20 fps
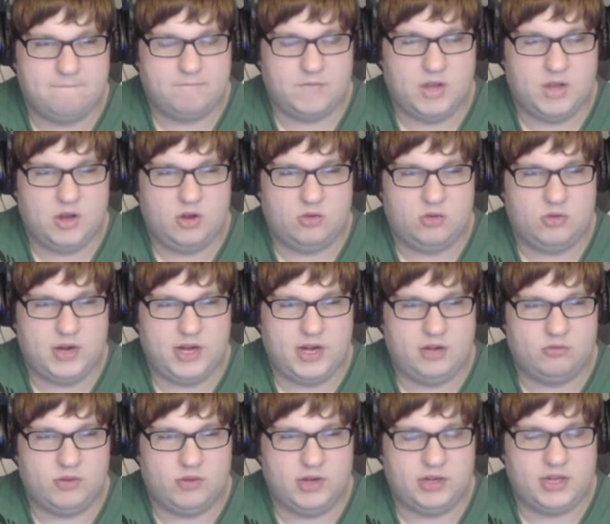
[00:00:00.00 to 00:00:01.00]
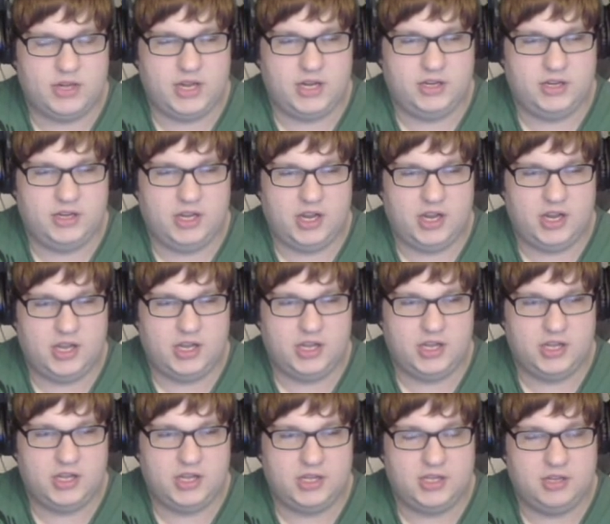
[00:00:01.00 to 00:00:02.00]
All right, oh, right, a rare candy.
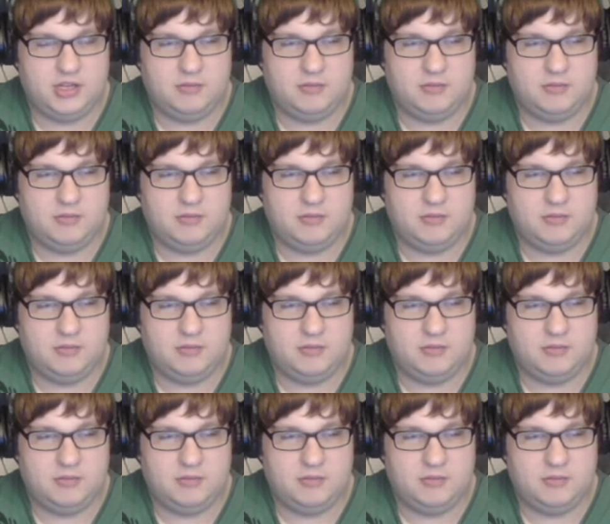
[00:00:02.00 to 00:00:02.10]
I can